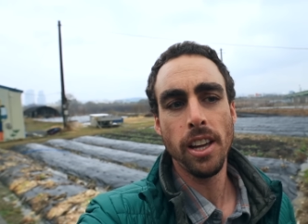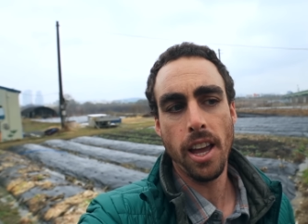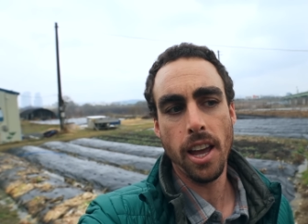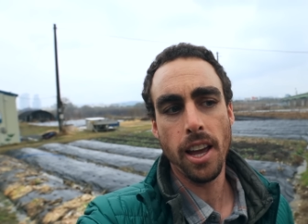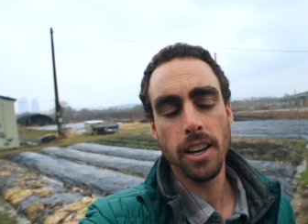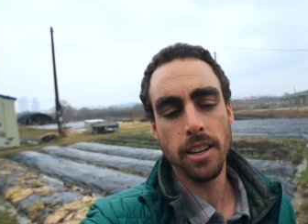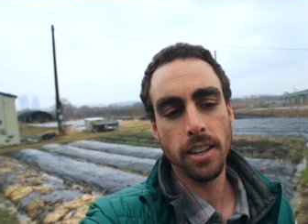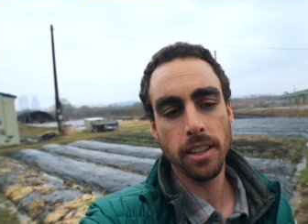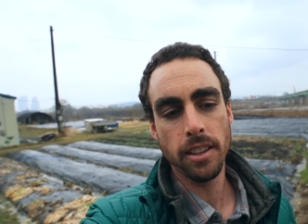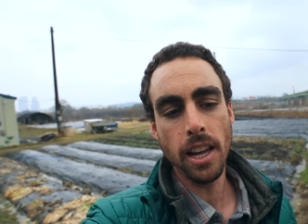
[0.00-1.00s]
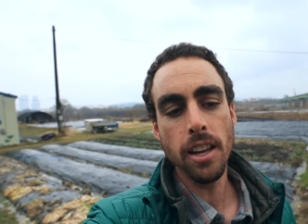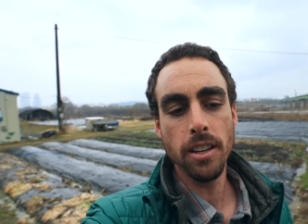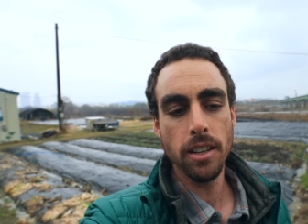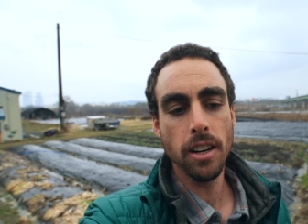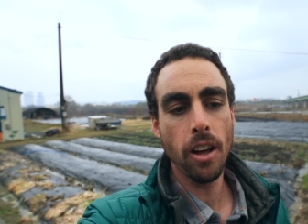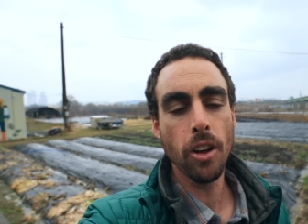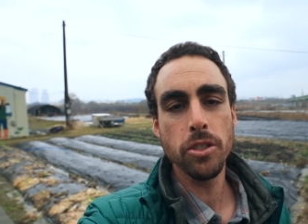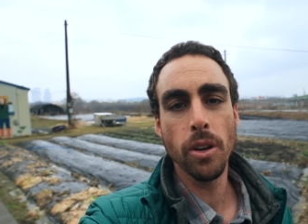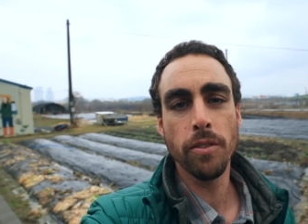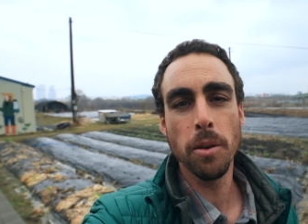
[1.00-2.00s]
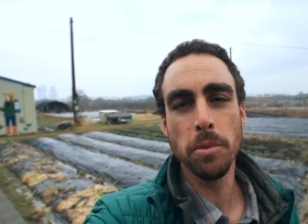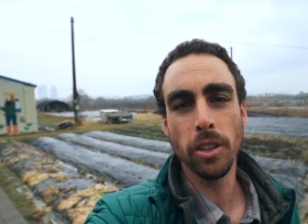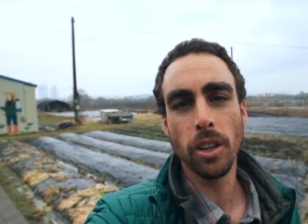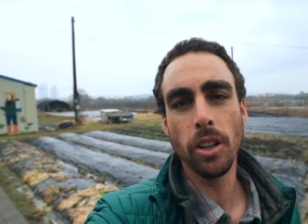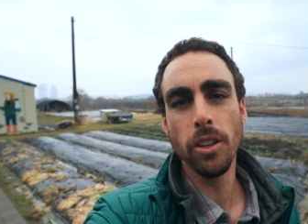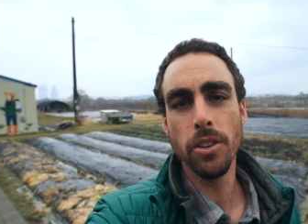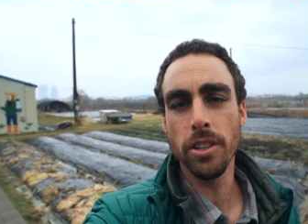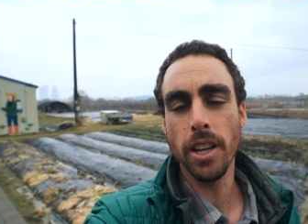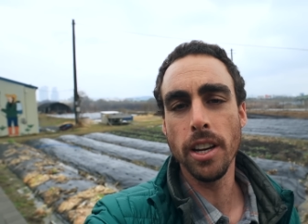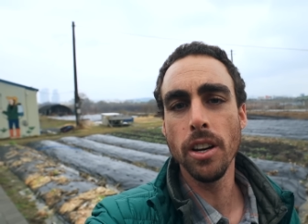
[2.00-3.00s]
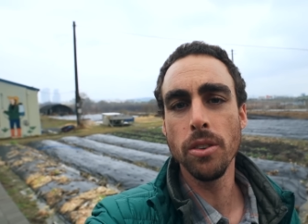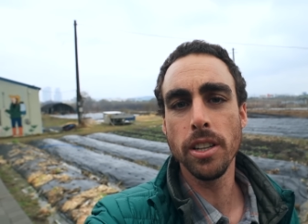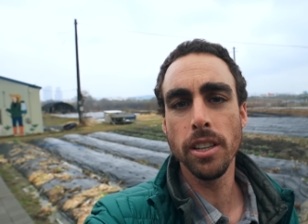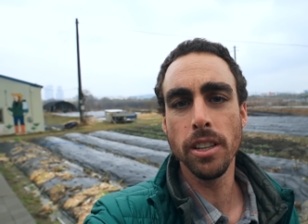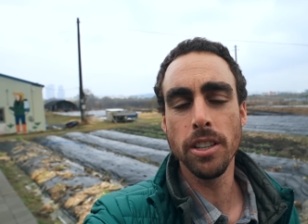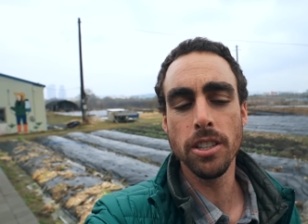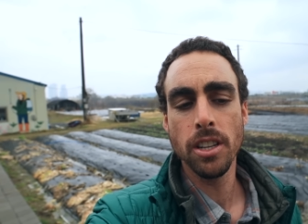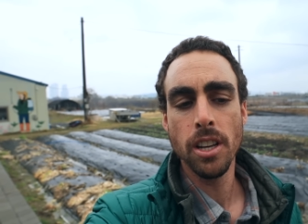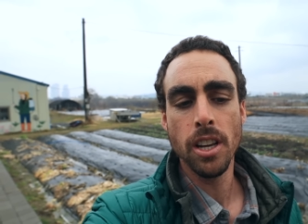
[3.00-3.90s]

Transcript: and they also have come to the conclusion that no tillage,